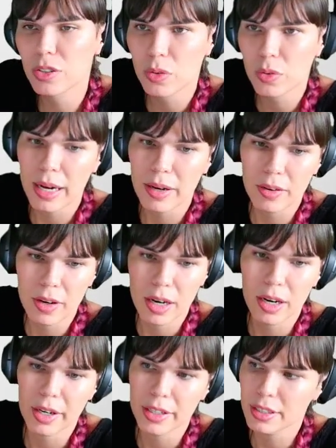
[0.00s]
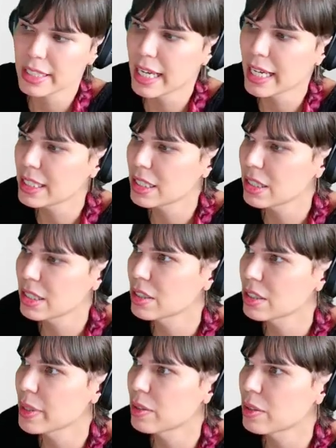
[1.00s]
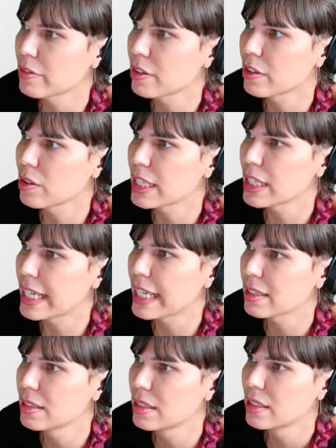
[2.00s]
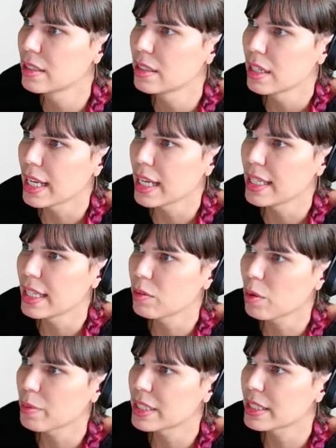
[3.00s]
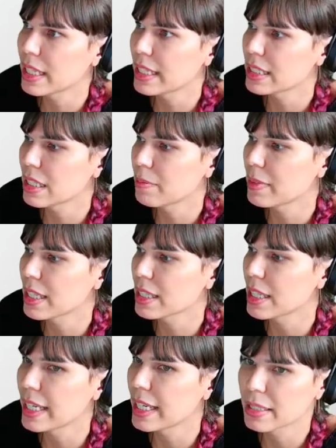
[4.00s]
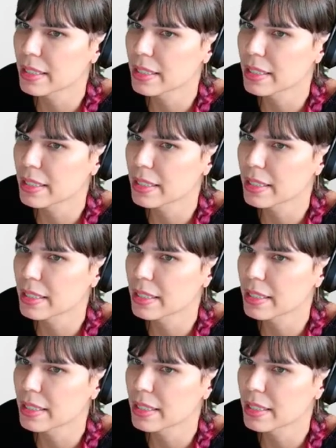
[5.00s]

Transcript: throughout our sketch so we can refer to it later. And then when we say something like